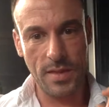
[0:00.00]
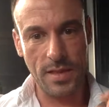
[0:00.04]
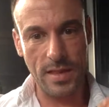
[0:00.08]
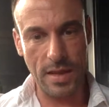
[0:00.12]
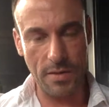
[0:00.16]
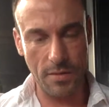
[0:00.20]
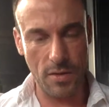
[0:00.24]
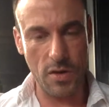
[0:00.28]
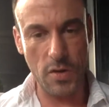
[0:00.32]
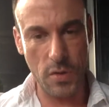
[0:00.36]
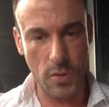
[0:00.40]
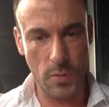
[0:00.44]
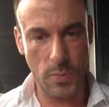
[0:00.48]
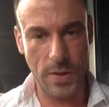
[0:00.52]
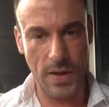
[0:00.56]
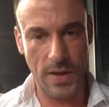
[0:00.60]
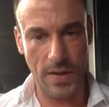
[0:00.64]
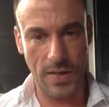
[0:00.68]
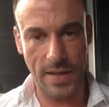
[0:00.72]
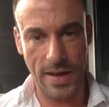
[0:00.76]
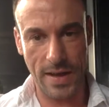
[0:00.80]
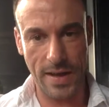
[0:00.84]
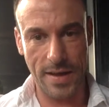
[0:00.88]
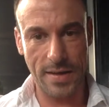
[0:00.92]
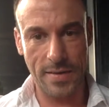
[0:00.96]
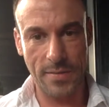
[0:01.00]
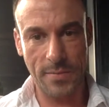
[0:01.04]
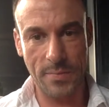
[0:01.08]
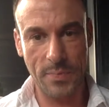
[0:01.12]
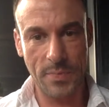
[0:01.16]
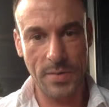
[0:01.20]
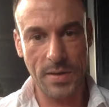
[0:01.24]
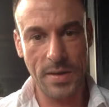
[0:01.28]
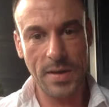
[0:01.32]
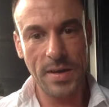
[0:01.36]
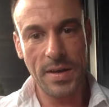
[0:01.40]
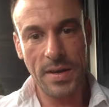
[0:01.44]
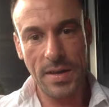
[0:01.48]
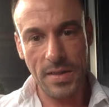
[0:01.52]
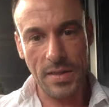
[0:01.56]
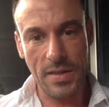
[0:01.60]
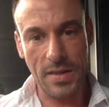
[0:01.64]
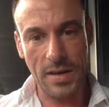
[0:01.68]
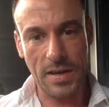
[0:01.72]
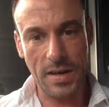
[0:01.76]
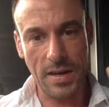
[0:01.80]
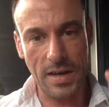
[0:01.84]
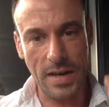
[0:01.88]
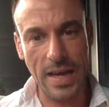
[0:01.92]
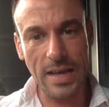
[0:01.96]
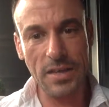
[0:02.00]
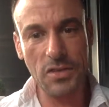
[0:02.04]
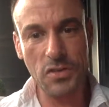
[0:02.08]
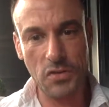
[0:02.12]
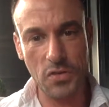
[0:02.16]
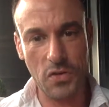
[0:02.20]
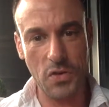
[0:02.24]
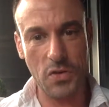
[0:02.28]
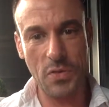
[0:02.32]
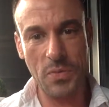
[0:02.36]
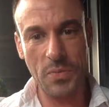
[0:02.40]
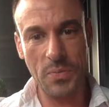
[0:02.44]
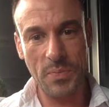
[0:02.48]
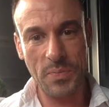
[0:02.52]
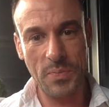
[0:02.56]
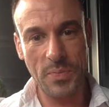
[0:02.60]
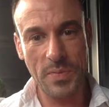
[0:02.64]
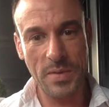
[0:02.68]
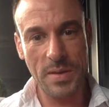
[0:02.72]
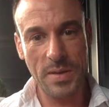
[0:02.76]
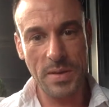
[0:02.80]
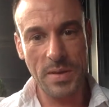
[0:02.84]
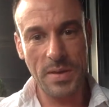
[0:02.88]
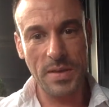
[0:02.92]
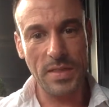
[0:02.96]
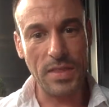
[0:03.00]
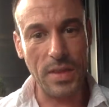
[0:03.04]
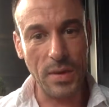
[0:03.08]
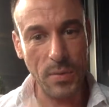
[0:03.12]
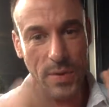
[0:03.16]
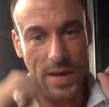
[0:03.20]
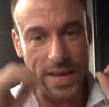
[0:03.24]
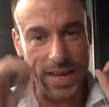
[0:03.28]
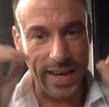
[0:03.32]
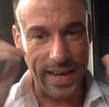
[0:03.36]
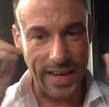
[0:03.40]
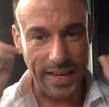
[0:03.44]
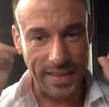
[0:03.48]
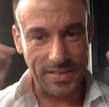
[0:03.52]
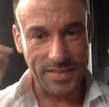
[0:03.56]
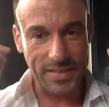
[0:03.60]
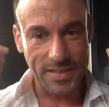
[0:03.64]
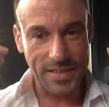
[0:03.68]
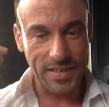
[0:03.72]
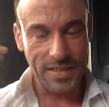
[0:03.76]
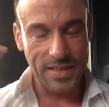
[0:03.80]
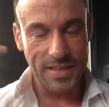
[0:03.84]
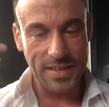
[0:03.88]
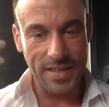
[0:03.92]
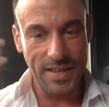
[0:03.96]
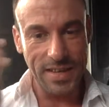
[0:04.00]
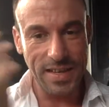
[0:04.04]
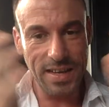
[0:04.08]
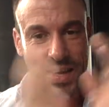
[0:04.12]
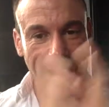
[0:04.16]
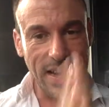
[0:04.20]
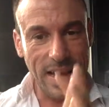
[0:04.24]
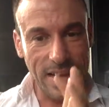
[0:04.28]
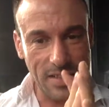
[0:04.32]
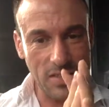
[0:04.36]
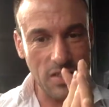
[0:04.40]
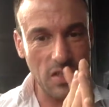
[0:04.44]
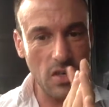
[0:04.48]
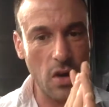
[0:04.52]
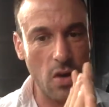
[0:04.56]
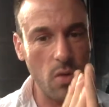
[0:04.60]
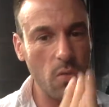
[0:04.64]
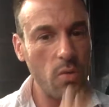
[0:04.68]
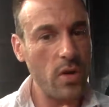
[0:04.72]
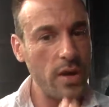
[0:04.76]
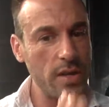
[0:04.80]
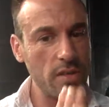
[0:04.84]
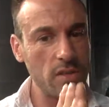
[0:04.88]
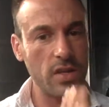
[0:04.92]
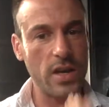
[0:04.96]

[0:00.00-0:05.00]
Let me repeat that. The cholesterol that we eat is not what is